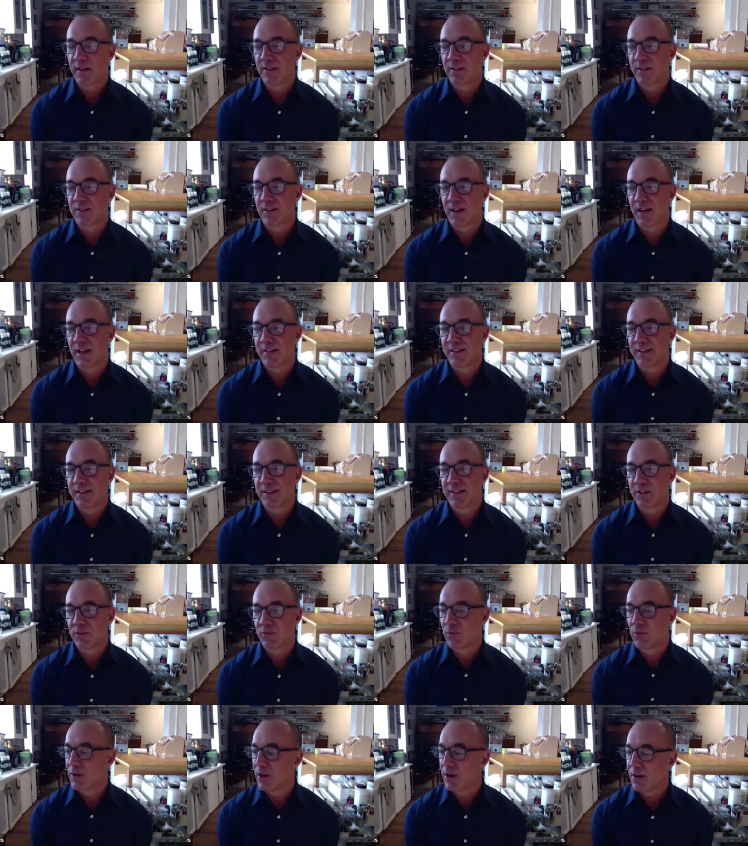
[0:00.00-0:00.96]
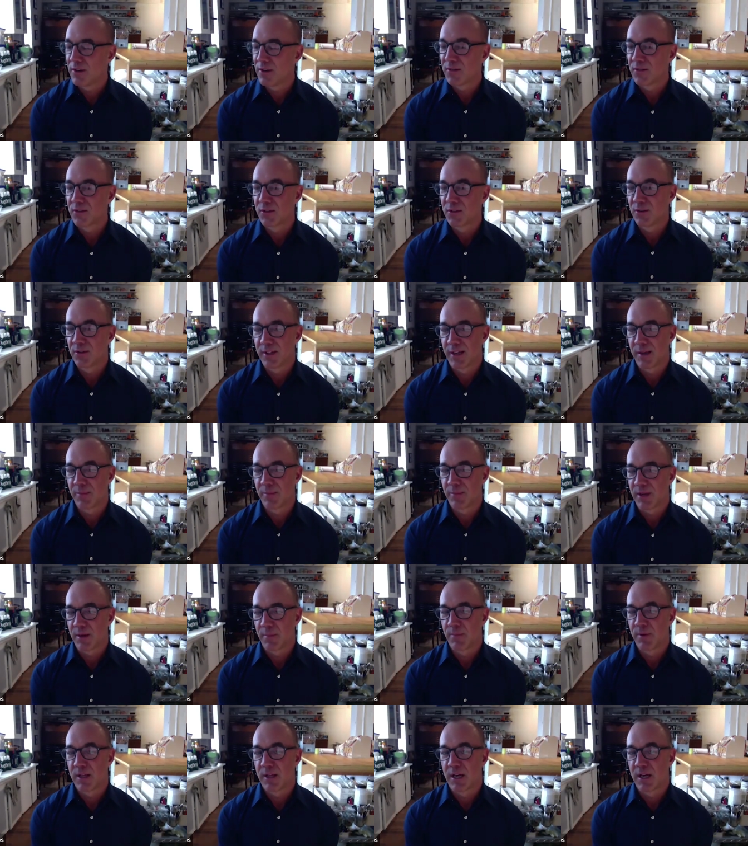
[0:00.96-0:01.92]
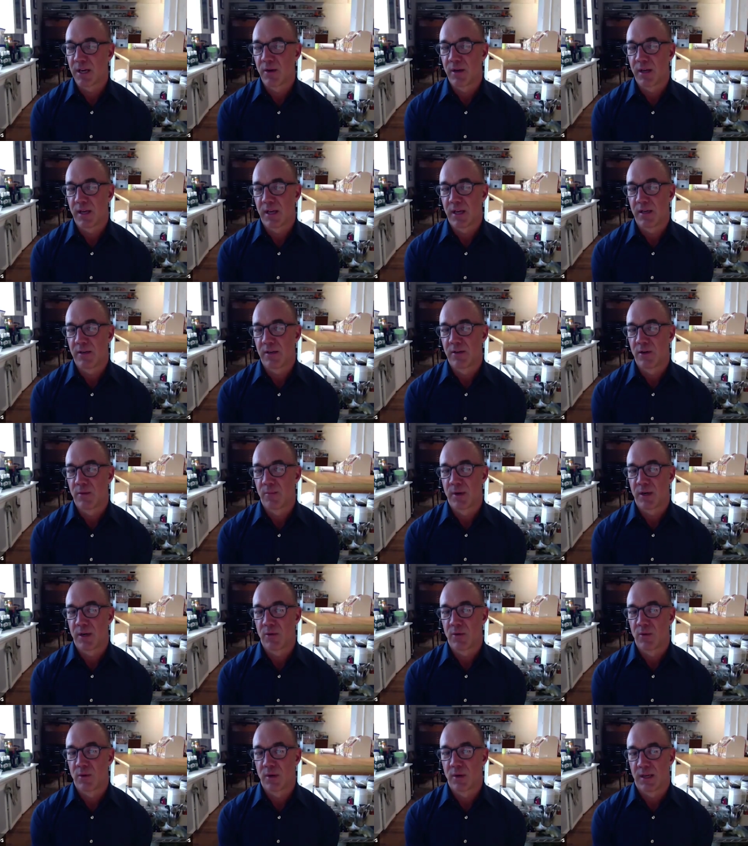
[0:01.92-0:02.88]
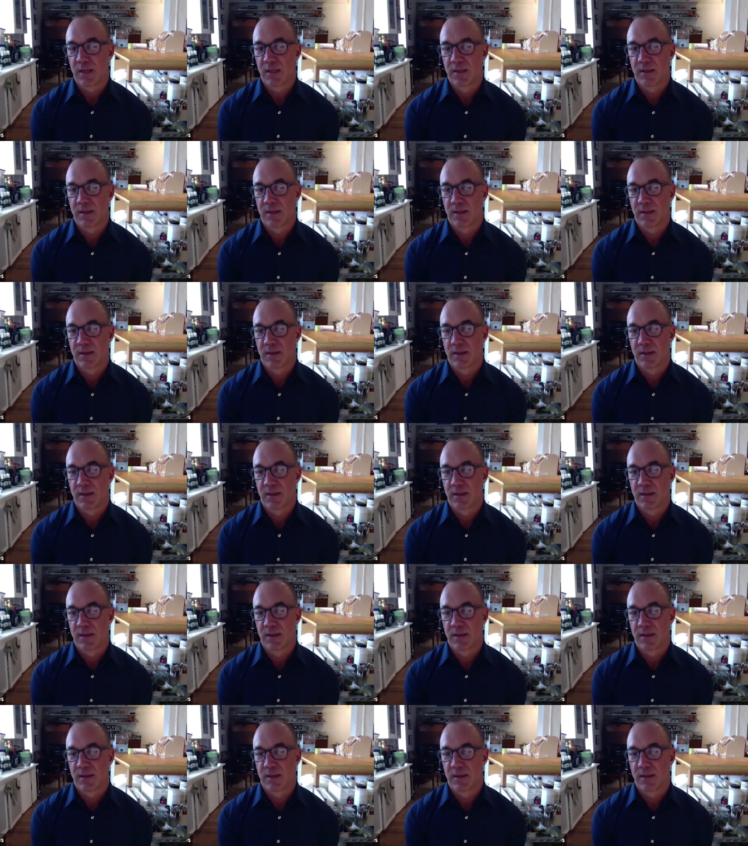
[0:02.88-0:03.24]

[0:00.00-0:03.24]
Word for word: that's I think that's what artists do. They they plow ahead no matter what.